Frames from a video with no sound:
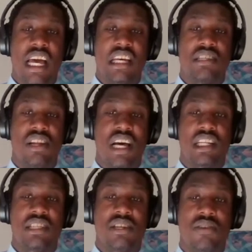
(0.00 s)
has
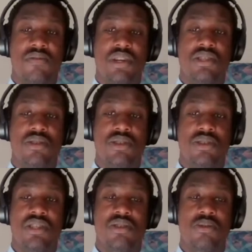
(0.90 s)
lots of
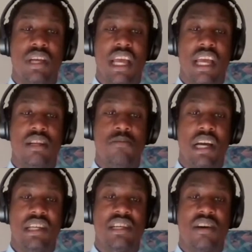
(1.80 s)
resources created
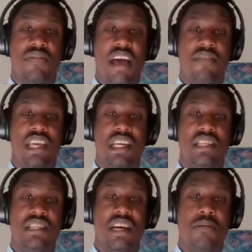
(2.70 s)
by
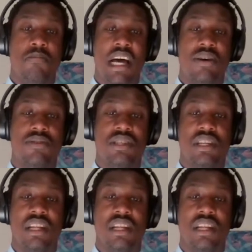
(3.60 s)
self-advocates about